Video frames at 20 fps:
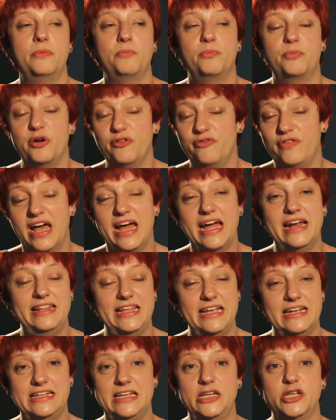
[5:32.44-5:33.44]
provide
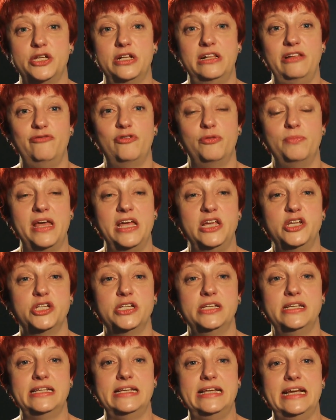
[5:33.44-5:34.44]
the additional
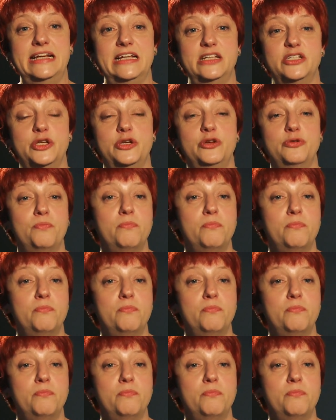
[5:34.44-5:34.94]
information needed to